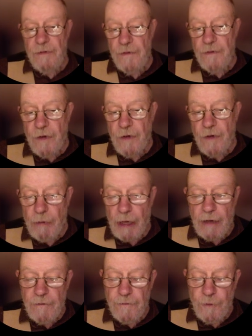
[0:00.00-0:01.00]
you've got the
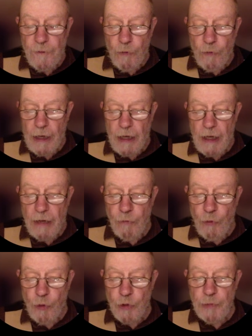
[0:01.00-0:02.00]
right footwear and
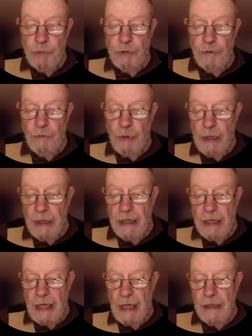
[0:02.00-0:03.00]
waterproof wear, you
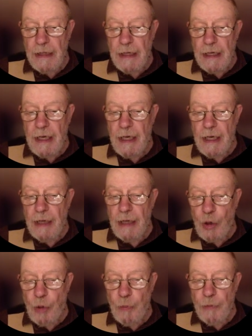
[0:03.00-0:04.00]
can climb
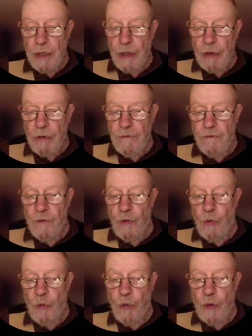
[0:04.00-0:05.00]
up the lower
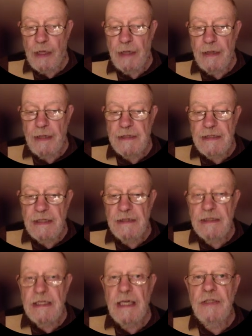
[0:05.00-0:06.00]
fall, and this
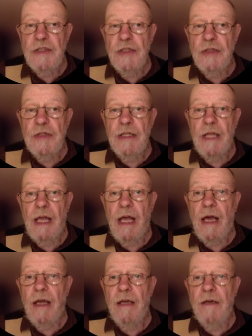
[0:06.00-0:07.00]
takes you to the
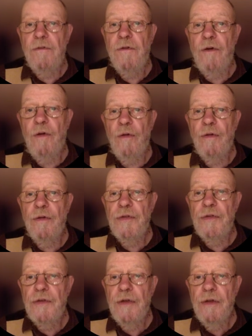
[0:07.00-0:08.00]
higher
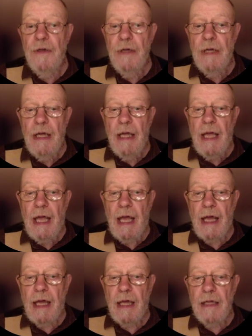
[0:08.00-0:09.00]
falls.
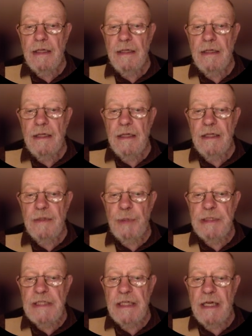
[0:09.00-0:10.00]
And
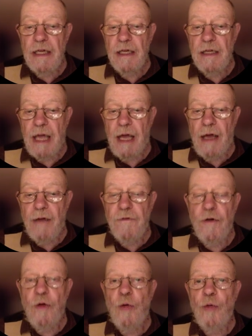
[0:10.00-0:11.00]
the high
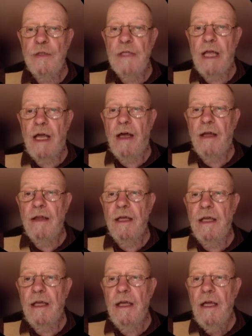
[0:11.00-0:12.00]
falls are
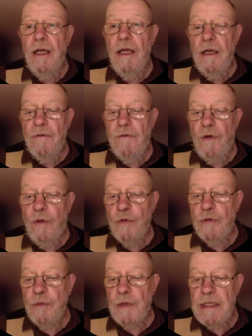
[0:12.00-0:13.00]
the
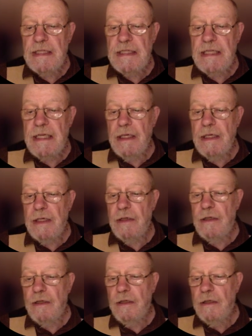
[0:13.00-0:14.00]
falls with the single